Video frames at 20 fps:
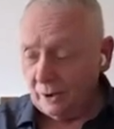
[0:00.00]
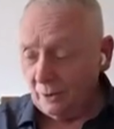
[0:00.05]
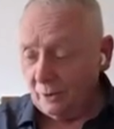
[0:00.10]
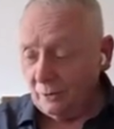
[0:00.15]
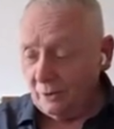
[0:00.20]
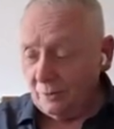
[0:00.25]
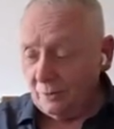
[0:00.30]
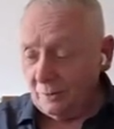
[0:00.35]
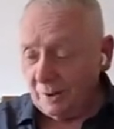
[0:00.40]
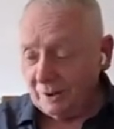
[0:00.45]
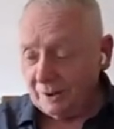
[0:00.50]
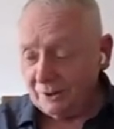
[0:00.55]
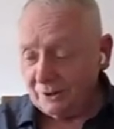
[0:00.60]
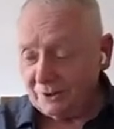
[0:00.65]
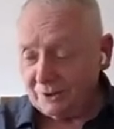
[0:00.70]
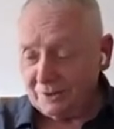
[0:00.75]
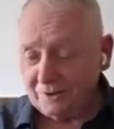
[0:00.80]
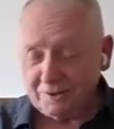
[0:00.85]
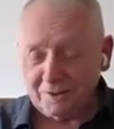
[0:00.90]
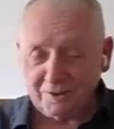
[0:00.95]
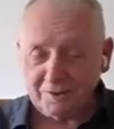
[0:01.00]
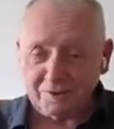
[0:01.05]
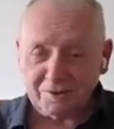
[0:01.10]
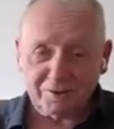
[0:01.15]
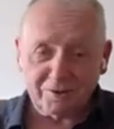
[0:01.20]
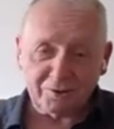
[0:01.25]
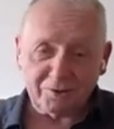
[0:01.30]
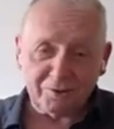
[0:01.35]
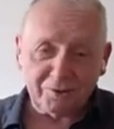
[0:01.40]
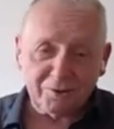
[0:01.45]
otherwise,
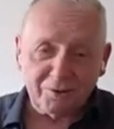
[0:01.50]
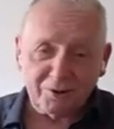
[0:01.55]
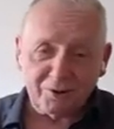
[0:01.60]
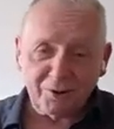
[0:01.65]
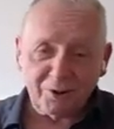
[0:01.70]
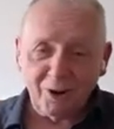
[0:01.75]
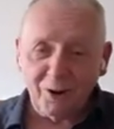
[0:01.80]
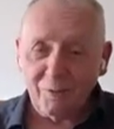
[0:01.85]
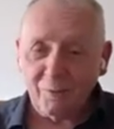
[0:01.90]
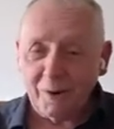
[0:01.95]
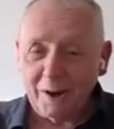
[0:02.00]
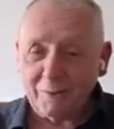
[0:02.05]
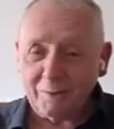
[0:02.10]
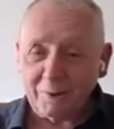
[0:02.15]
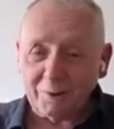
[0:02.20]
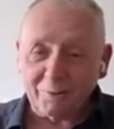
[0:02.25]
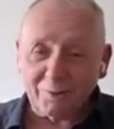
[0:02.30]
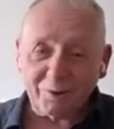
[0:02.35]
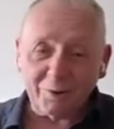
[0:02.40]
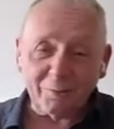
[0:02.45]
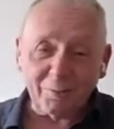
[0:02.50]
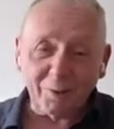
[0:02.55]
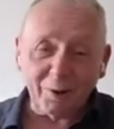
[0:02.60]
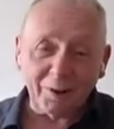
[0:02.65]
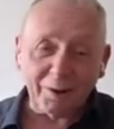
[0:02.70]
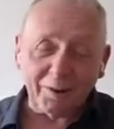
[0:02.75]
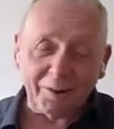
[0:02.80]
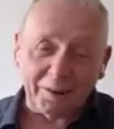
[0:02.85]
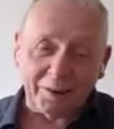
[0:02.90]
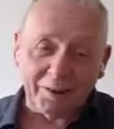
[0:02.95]
the show may be run
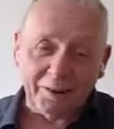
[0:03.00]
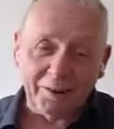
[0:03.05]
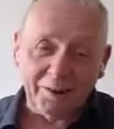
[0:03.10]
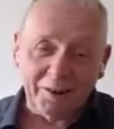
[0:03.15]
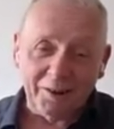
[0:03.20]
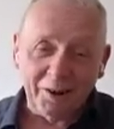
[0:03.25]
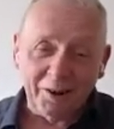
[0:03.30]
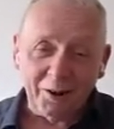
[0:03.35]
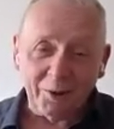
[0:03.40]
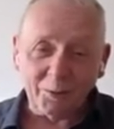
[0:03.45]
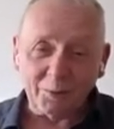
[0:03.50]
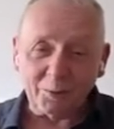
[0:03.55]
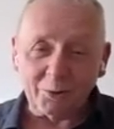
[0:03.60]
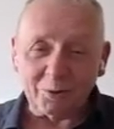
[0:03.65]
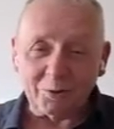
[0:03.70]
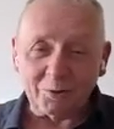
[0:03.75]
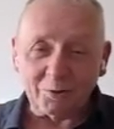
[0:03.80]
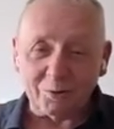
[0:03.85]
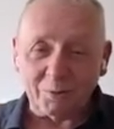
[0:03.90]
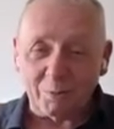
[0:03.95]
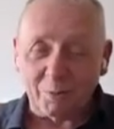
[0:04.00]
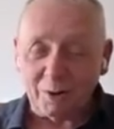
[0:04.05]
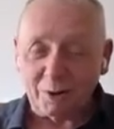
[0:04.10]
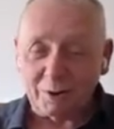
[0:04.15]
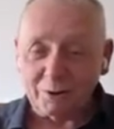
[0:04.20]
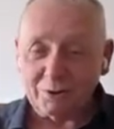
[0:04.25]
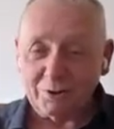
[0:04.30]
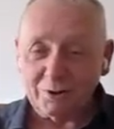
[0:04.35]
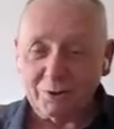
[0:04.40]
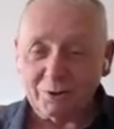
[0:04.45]
by the old school
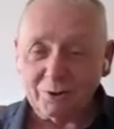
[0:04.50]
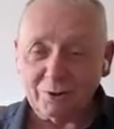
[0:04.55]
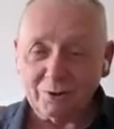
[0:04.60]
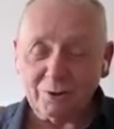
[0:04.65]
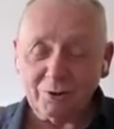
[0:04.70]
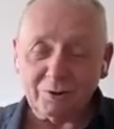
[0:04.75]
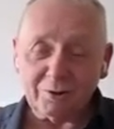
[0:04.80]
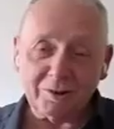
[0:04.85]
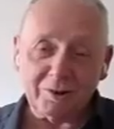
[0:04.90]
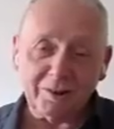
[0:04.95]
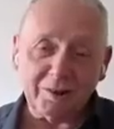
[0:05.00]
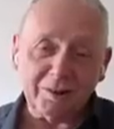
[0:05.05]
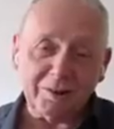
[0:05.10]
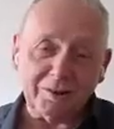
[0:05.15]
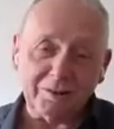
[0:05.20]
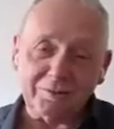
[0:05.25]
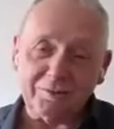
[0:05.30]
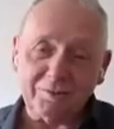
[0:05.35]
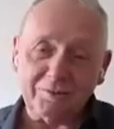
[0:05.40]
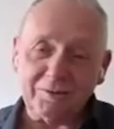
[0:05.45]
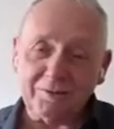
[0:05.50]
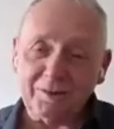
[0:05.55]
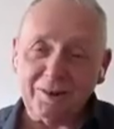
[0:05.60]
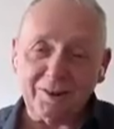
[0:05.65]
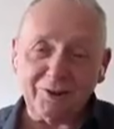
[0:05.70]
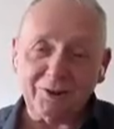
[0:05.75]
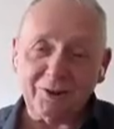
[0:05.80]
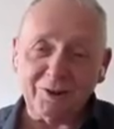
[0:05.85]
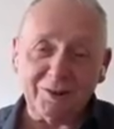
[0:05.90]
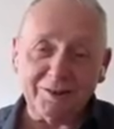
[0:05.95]
politicians, and
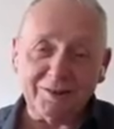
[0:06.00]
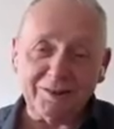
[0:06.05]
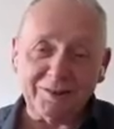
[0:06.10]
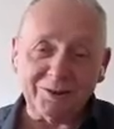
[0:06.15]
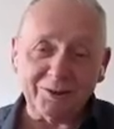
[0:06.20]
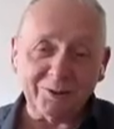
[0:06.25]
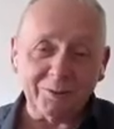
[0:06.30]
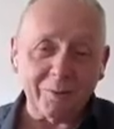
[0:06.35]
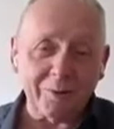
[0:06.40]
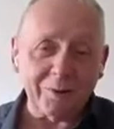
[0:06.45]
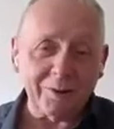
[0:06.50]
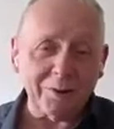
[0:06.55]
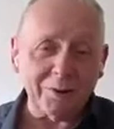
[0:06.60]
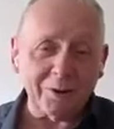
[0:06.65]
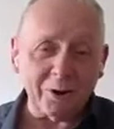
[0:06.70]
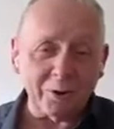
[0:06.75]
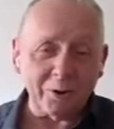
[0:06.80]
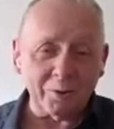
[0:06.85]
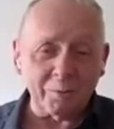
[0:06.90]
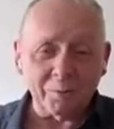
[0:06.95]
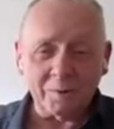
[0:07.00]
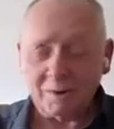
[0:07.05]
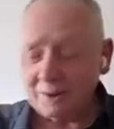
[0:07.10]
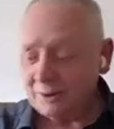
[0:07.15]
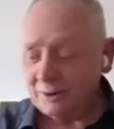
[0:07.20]
that's hardly something new,